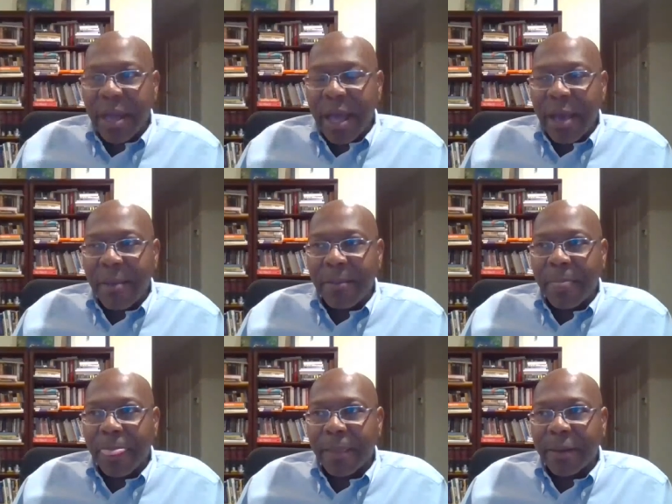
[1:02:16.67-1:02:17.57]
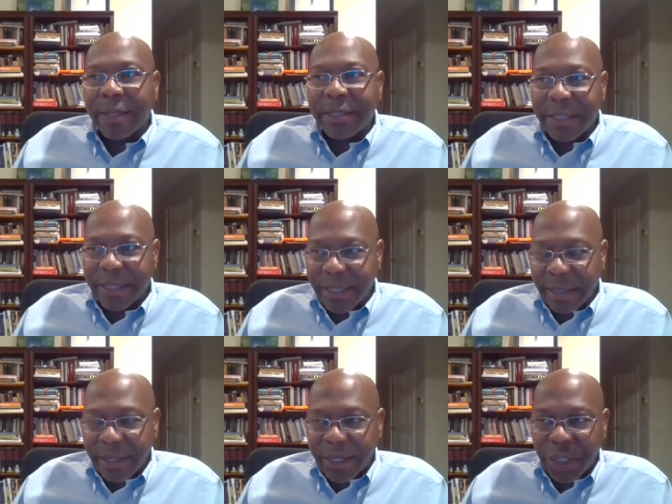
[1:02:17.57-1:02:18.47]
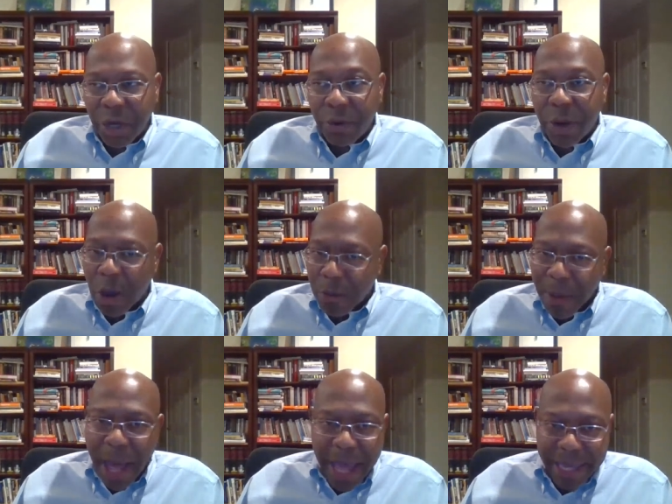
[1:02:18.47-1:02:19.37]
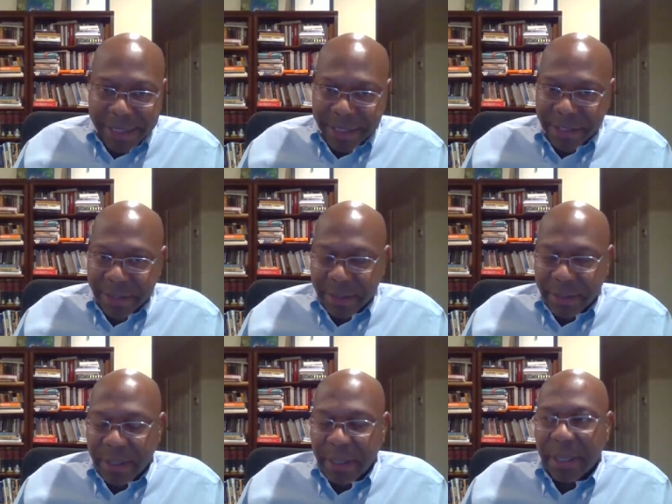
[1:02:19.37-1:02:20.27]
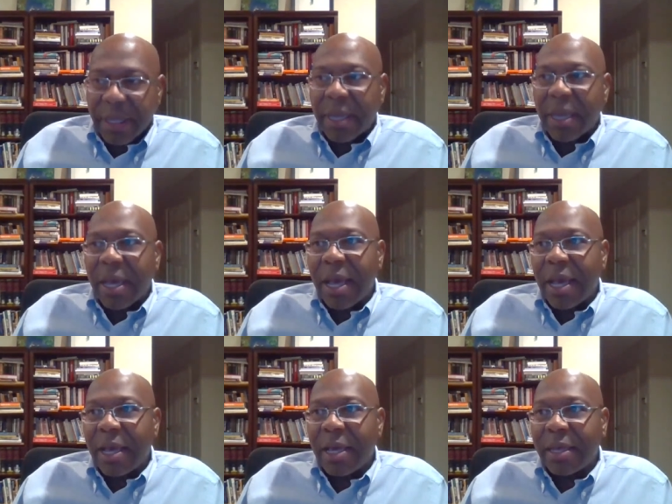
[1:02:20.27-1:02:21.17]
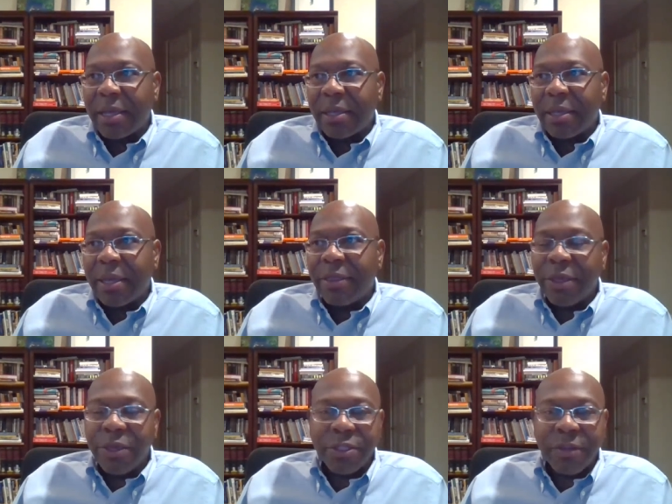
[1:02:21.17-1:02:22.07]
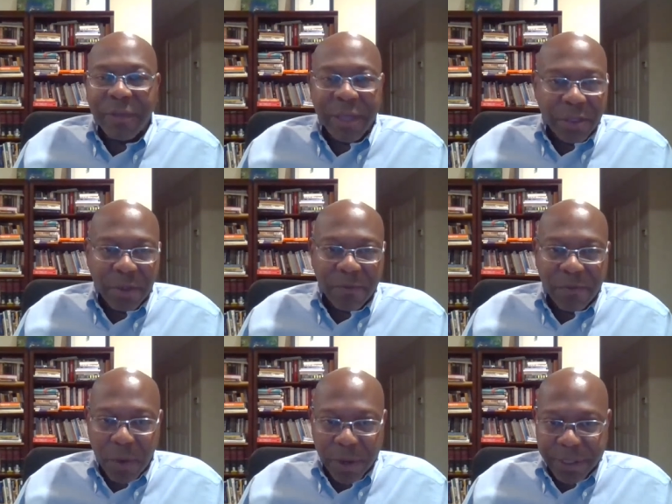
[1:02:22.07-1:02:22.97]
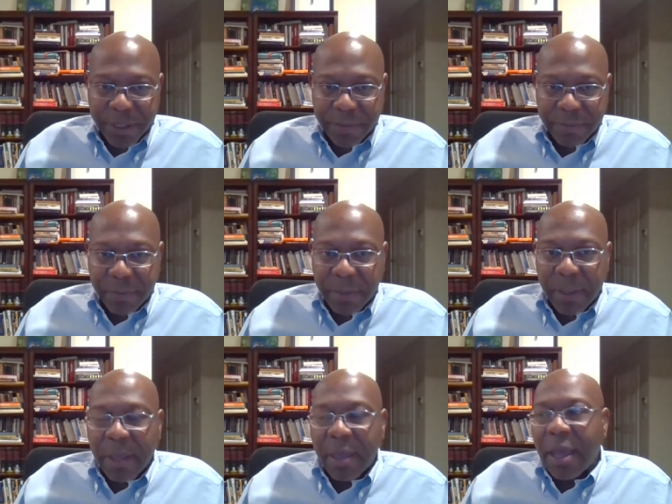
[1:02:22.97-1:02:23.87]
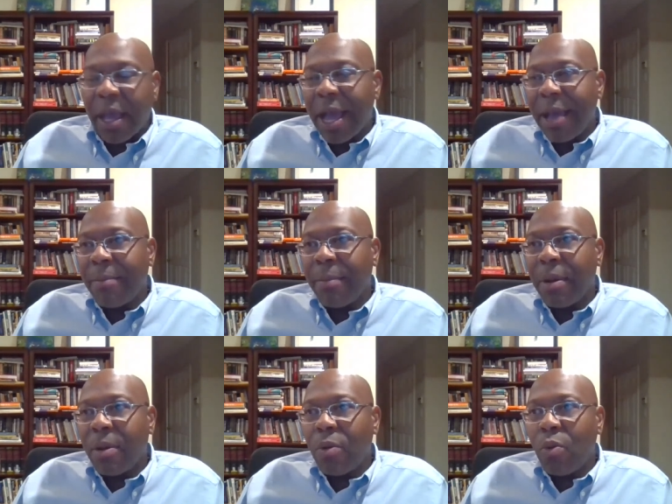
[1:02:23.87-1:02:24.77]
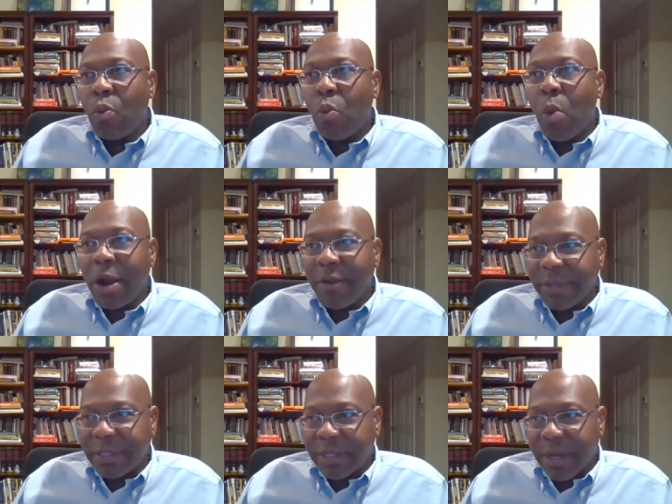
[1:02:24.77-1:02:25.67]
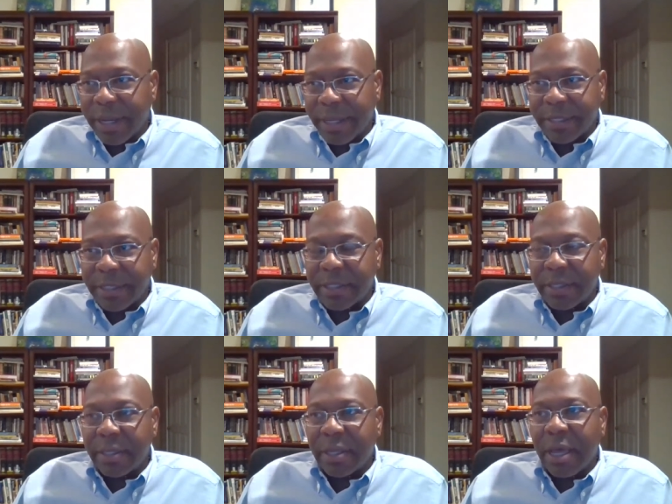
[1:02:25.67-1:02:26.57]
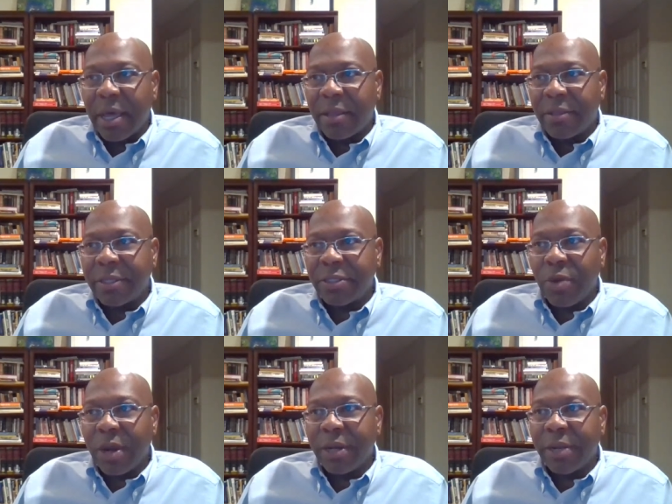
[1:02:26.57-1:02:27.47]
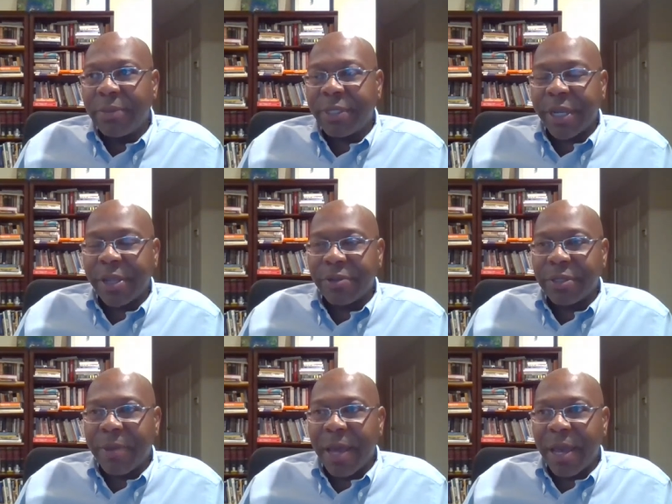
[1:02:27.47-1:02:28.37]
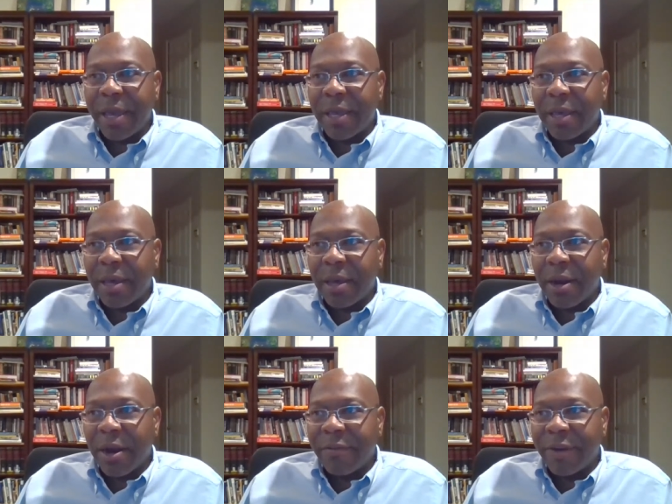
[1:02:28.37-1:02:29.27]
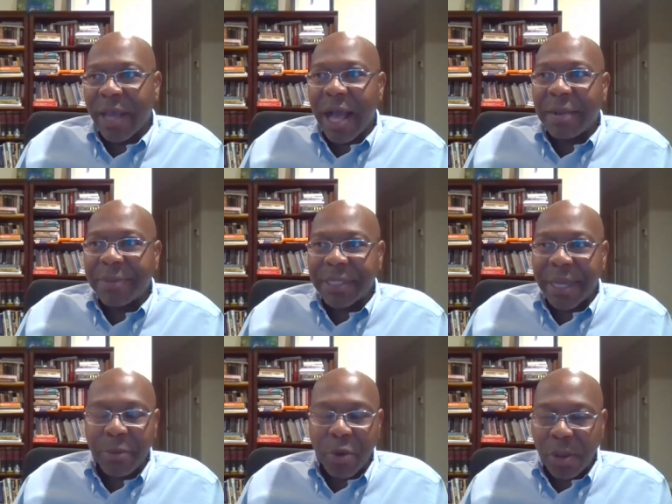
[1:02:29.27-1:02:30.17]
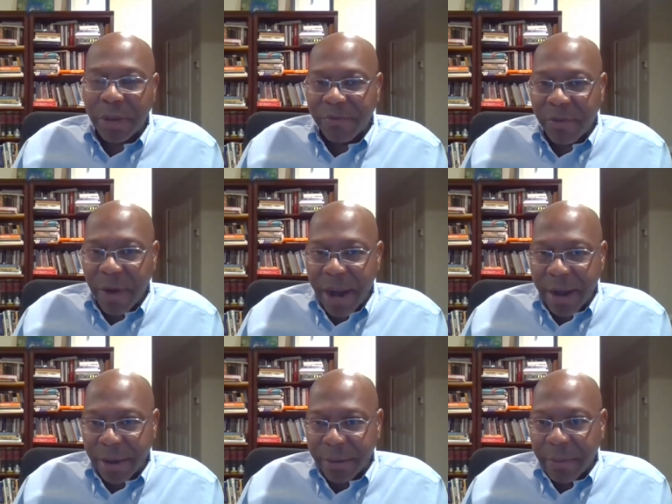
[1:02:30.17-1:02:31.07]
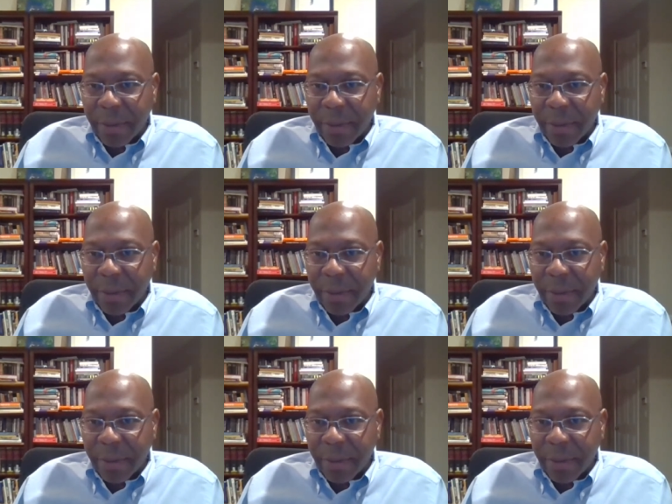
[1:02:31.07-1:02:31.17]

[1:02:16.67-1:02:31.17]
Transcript: um, consistently show no bias uh, in the use of lethal force. Um, One of the studies, uh, this one in particular is by uh, a Harvard economist named Roland Fryer,